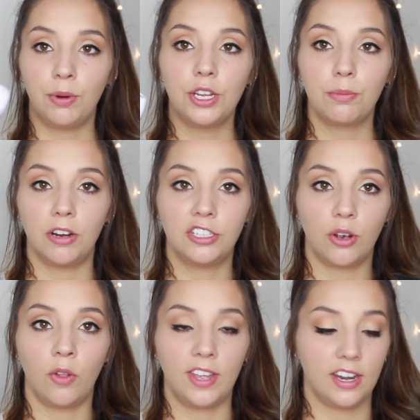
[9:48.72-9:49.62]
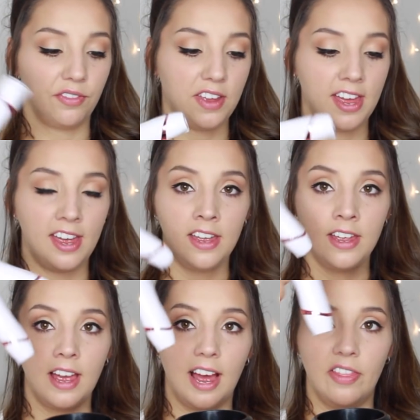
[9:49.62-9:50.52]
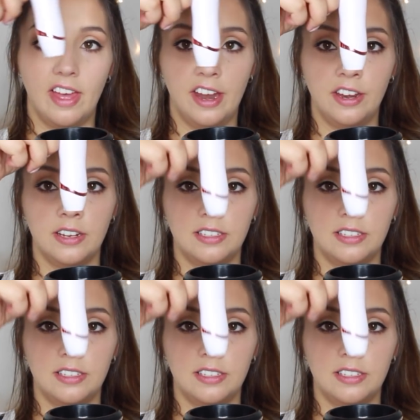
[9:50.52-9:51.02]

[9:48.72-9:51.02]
you put your brush on the end of here and then